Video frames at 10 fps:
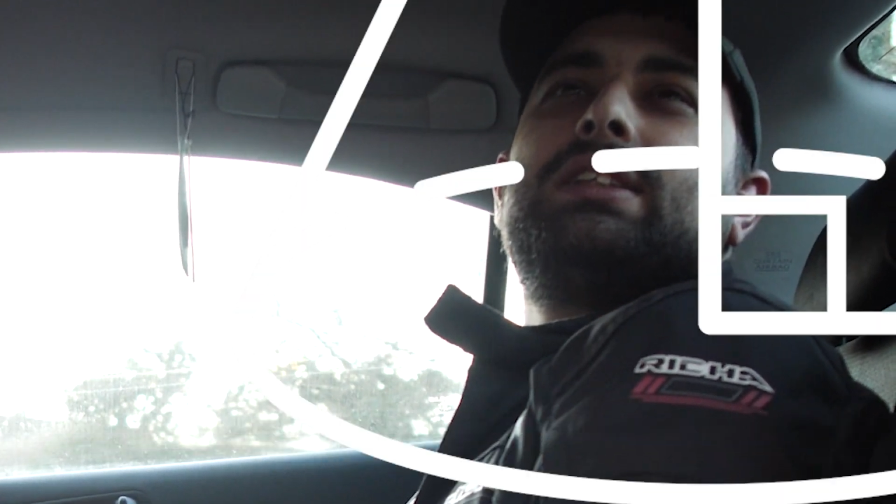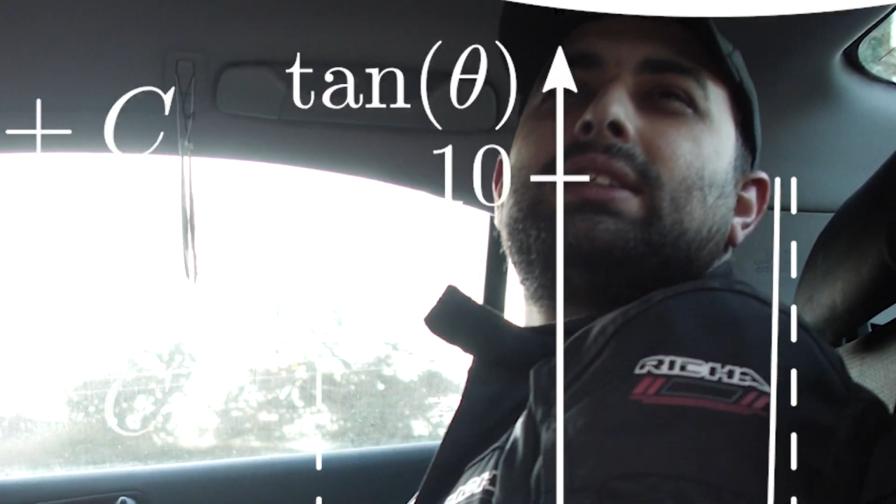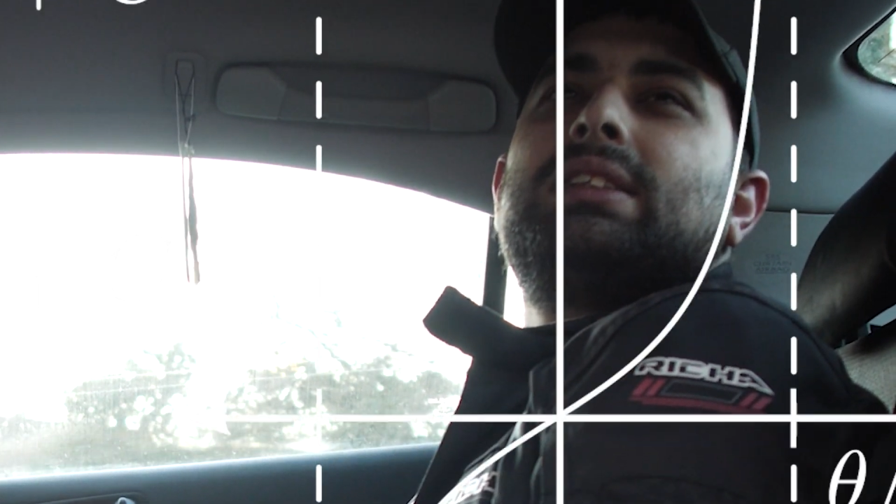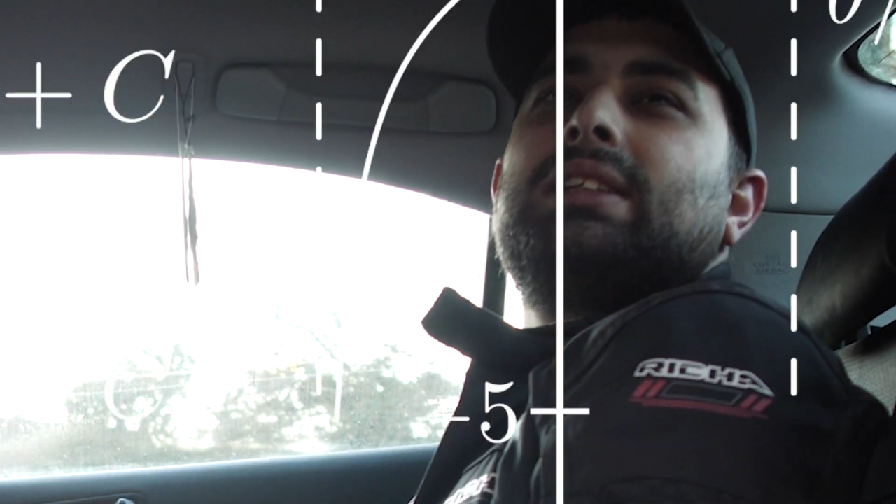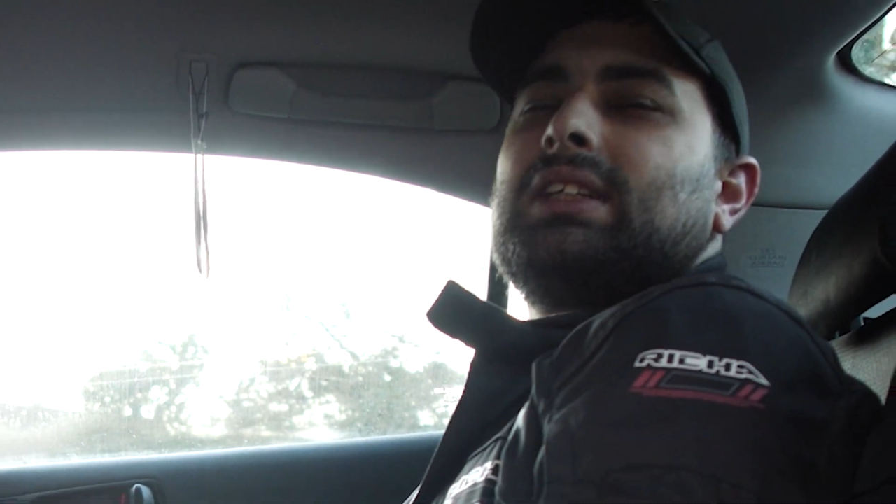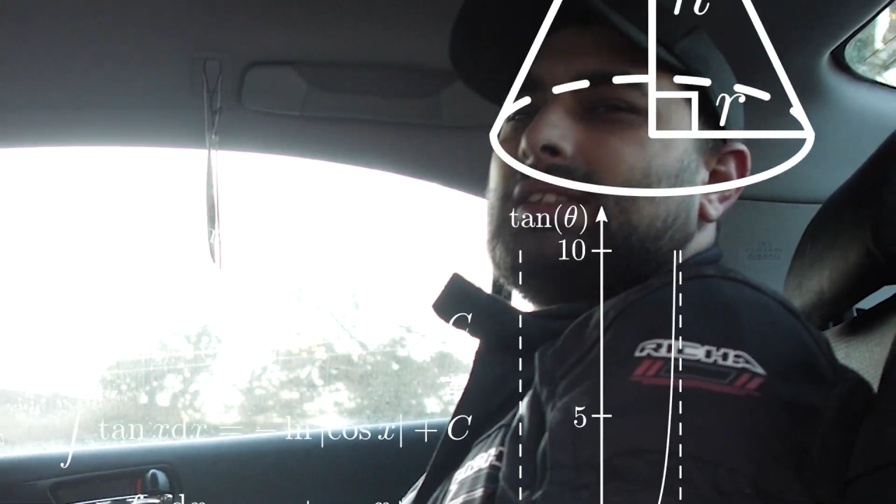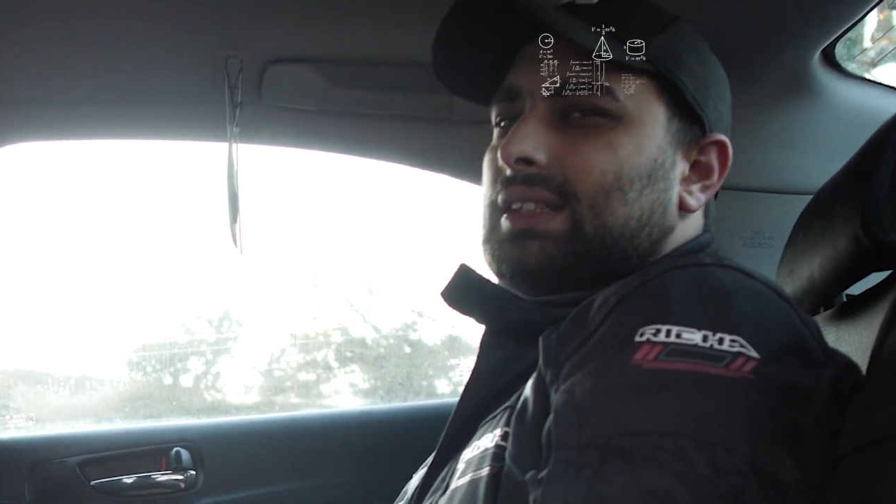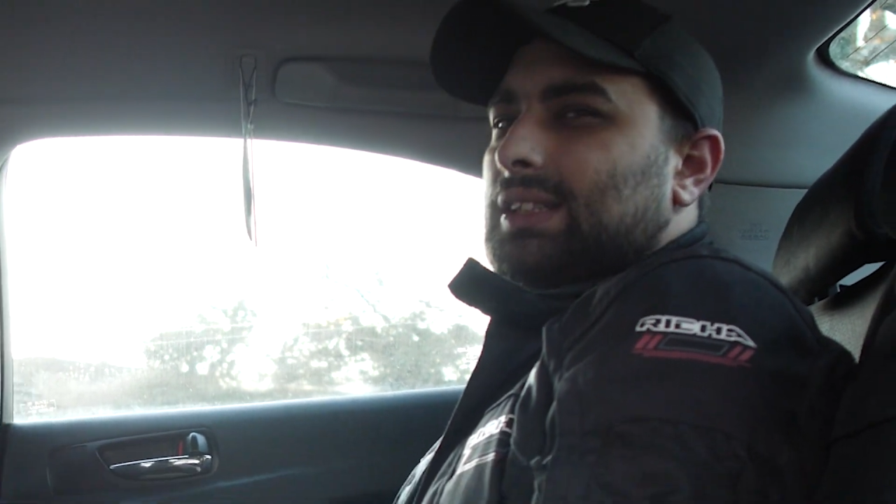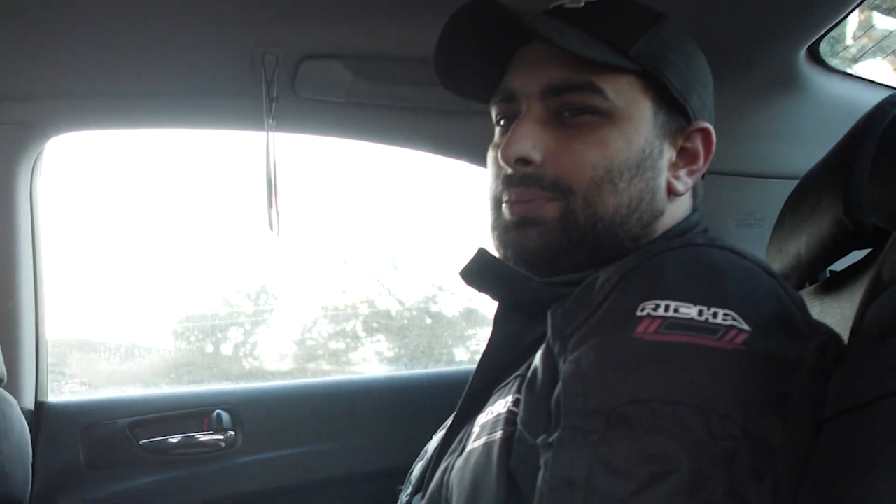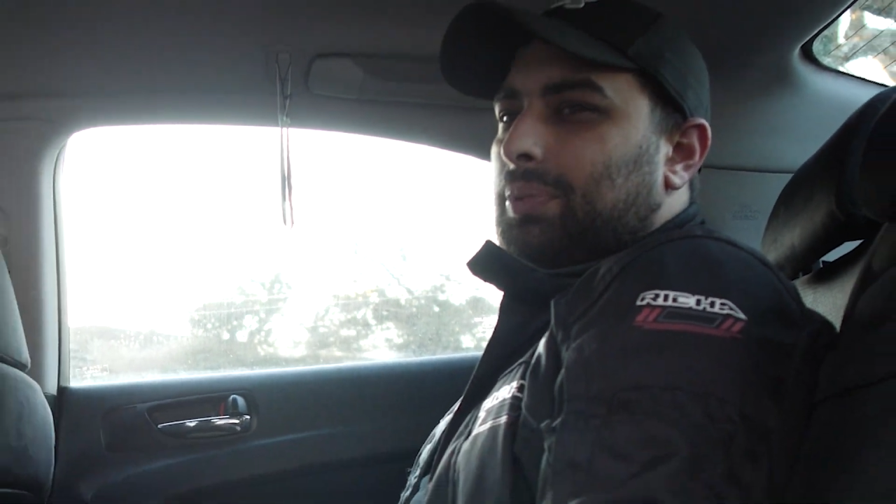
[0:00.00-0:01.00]

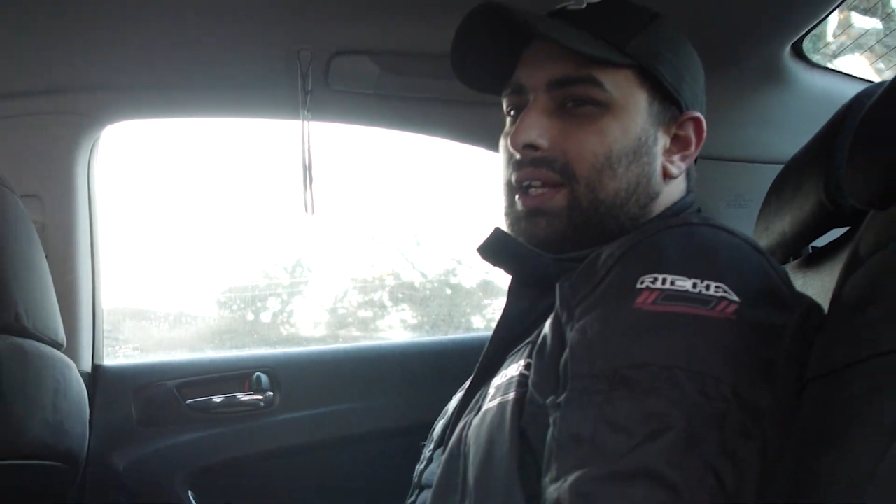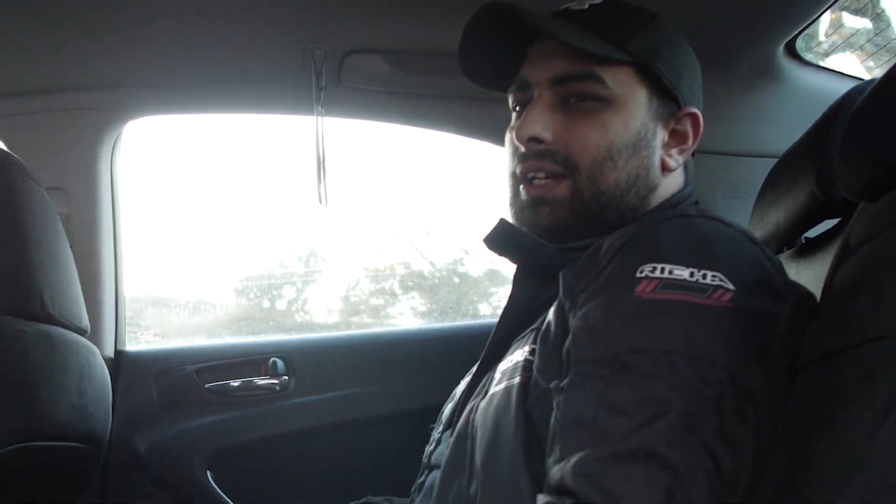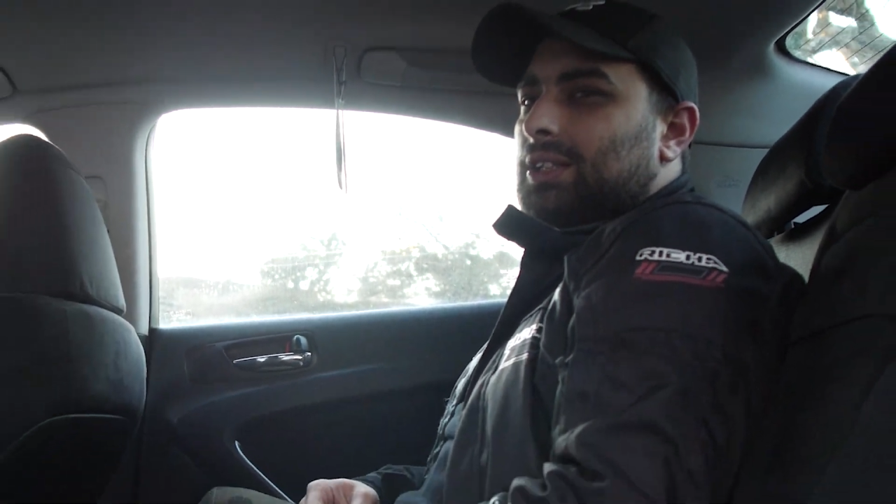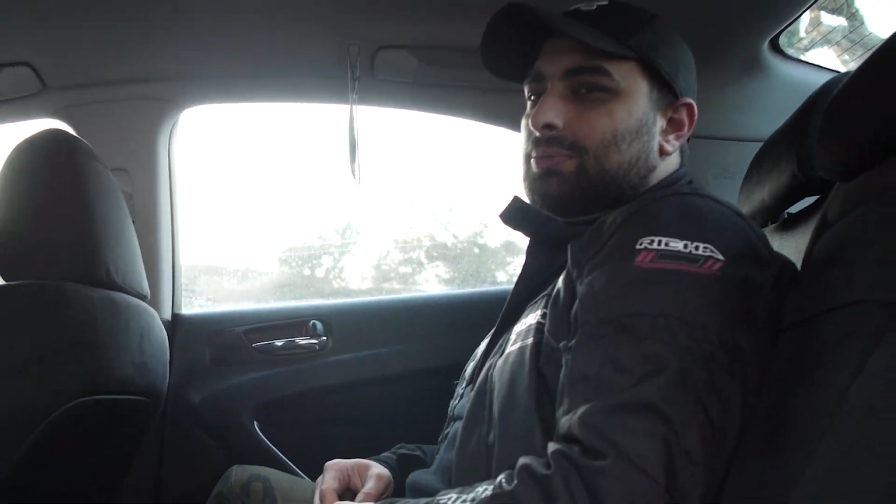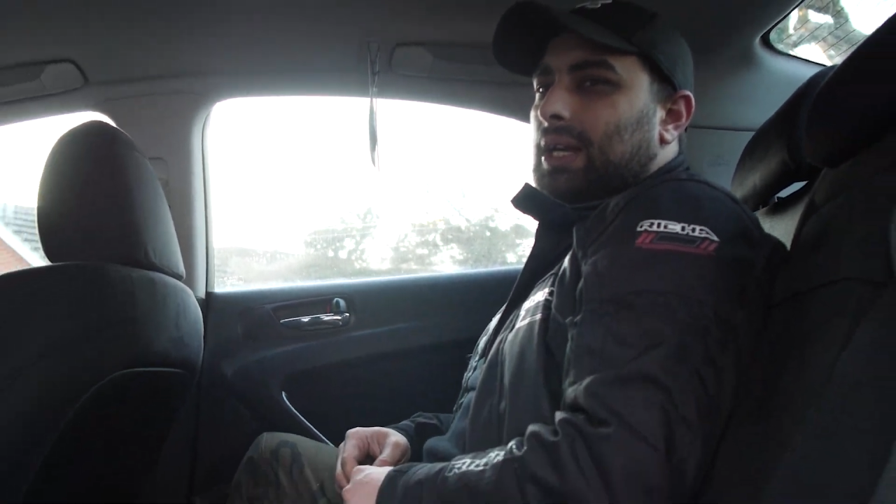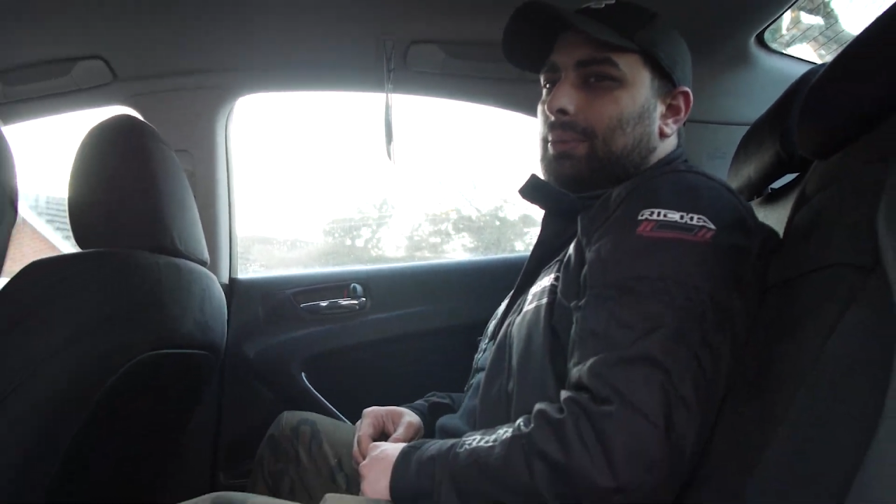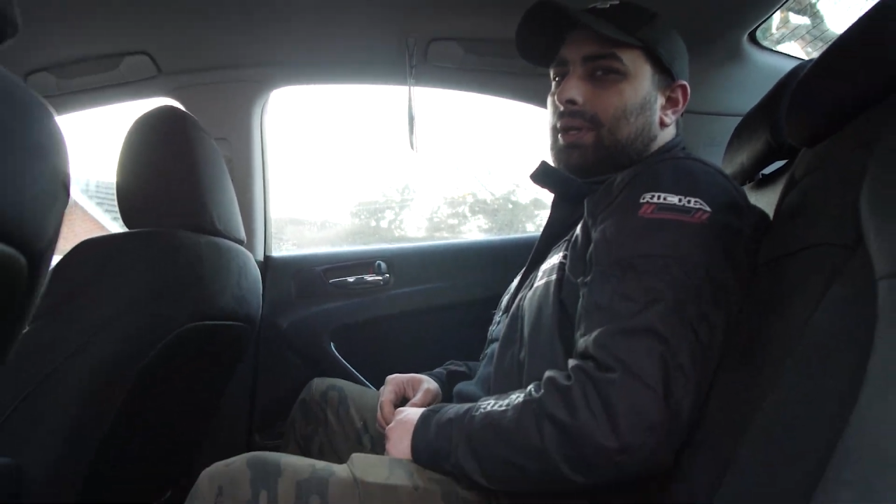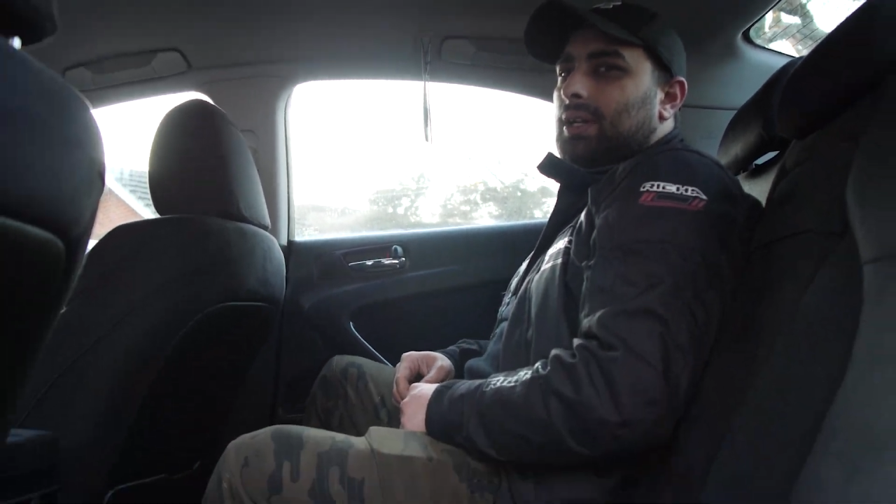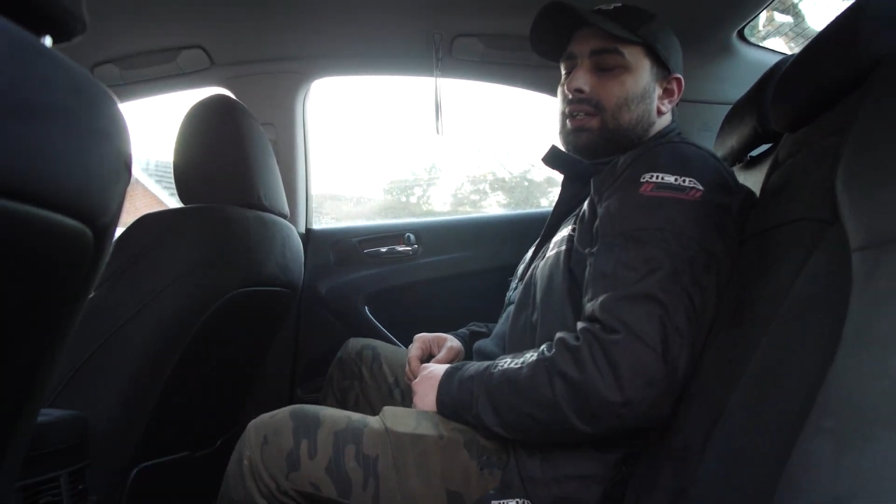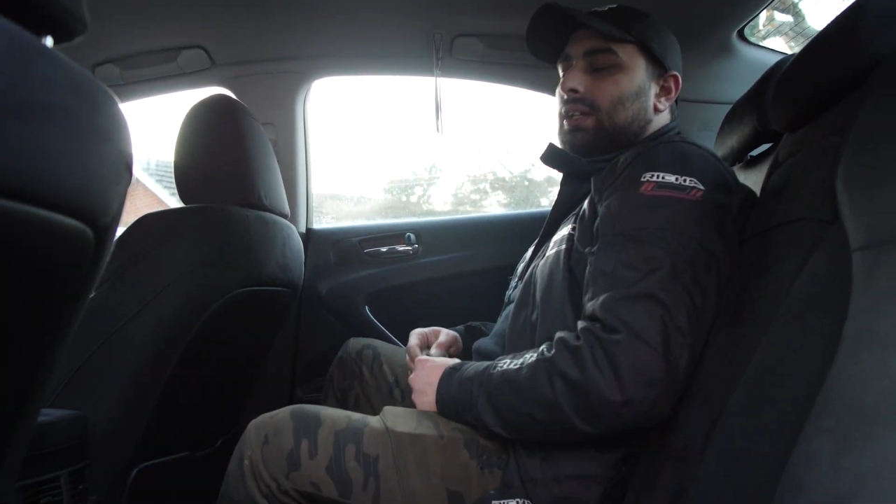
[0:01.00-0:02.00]
16 speakers maybe.